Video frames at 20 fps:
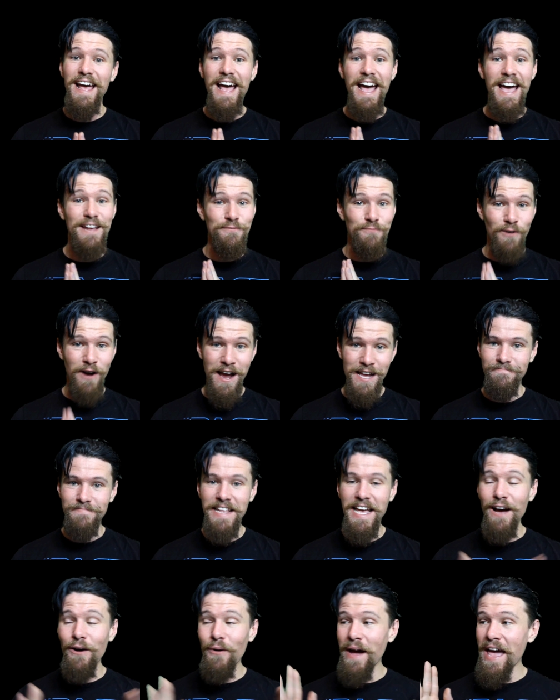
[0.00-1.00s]
and Riley.
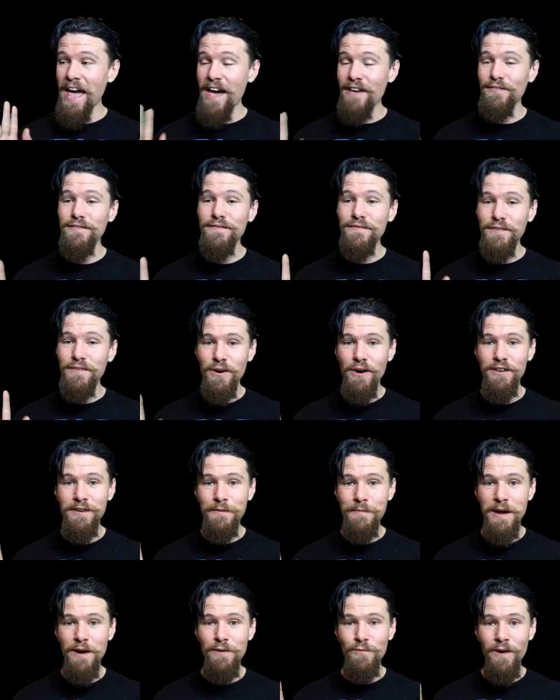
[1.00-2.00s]
Now, I haven't forgotten
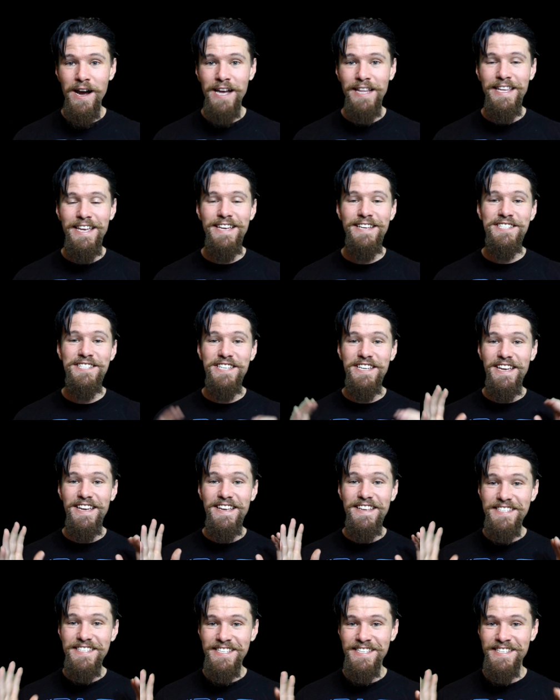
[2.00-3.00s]
about Riley, she
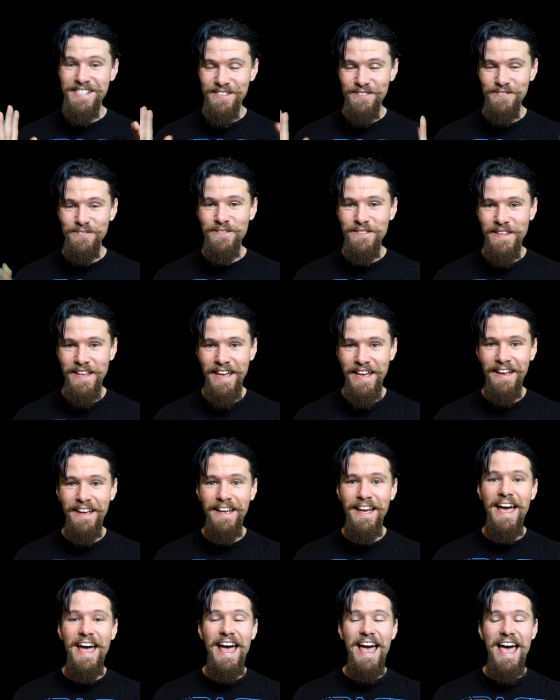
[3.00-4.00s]
is still there.
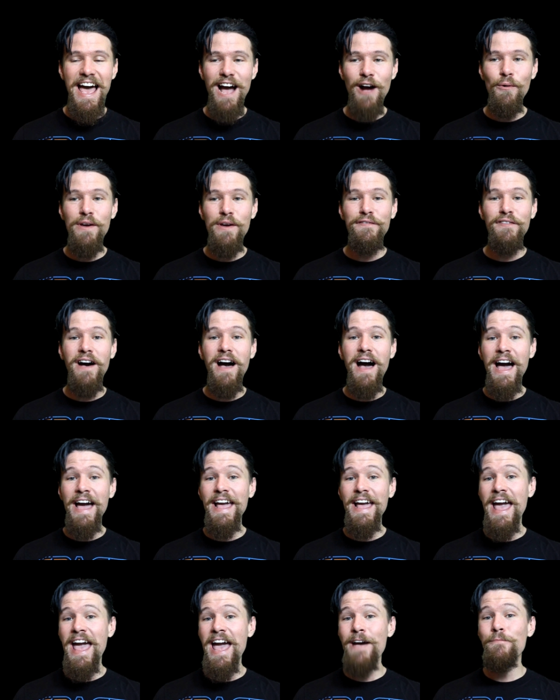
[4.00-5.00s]
However, I
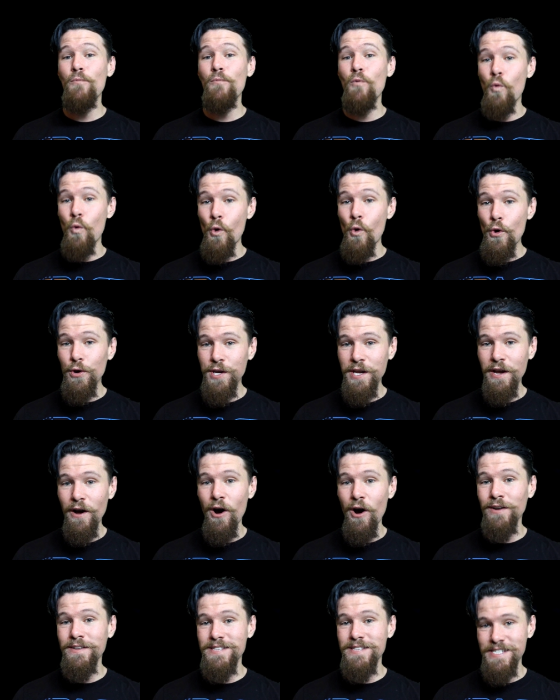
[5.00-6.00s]
am working
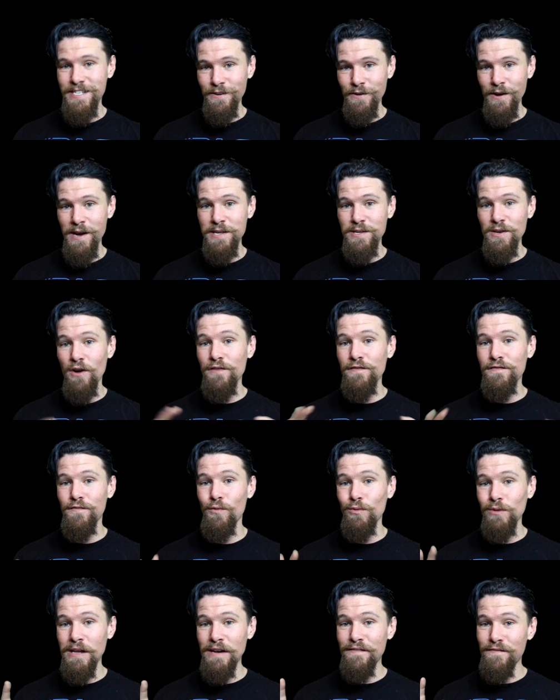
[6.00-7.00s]
on a series on
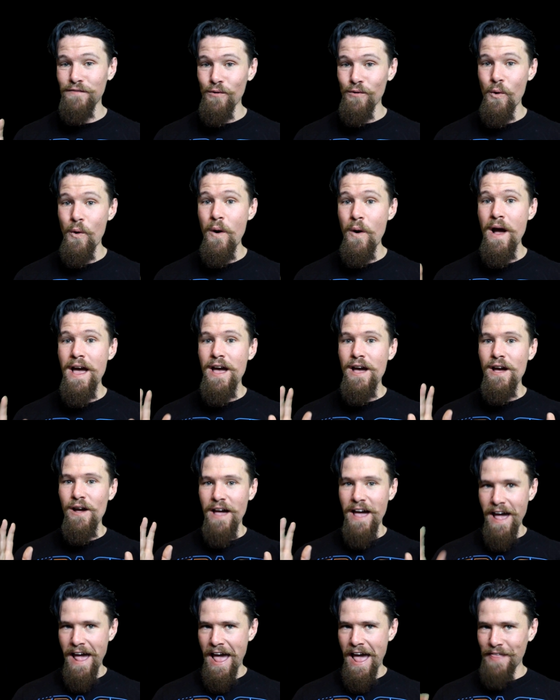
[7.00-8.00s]
Fallout 4
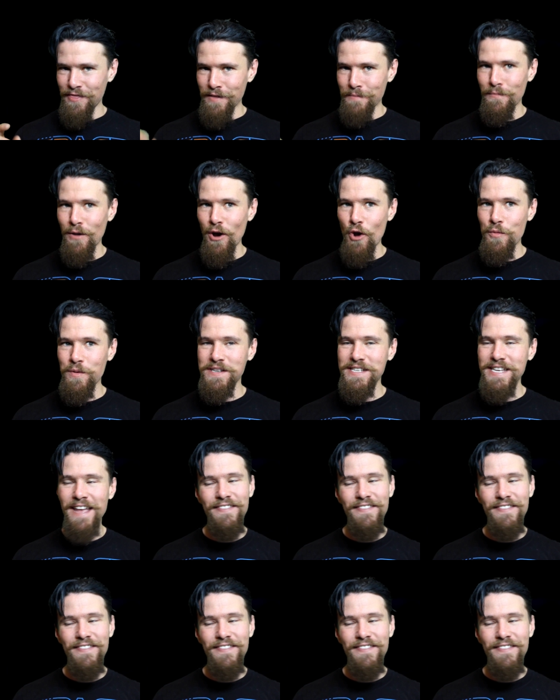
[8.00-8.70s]
at the moment,